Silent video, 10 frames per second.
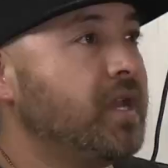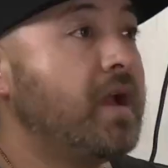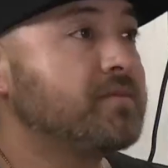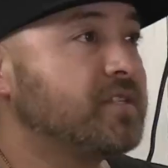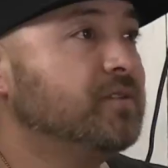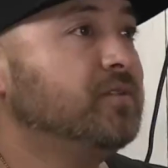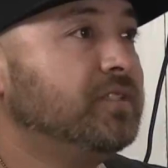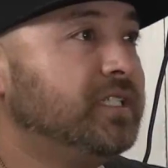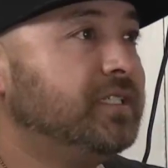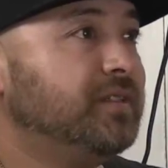
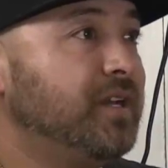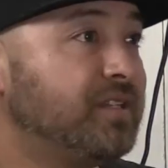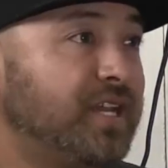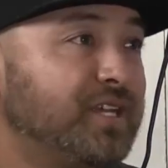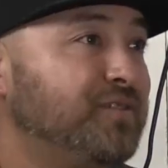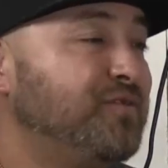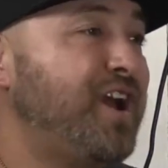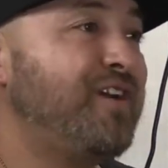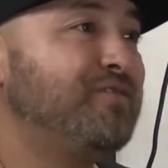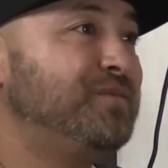absolutely and so thank you for
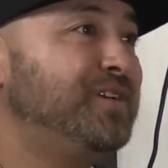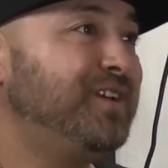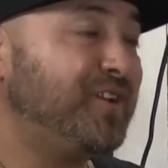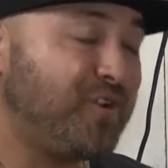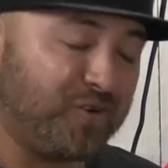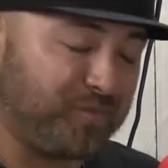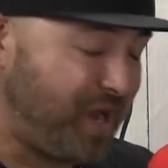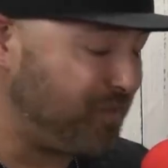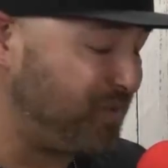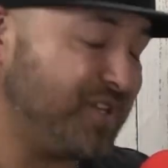thank having you. me yeah, no, I
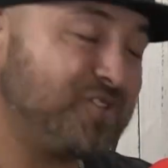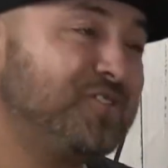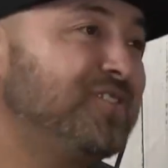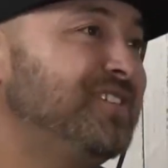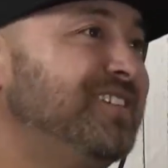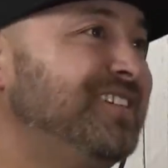my thank pleasure you so much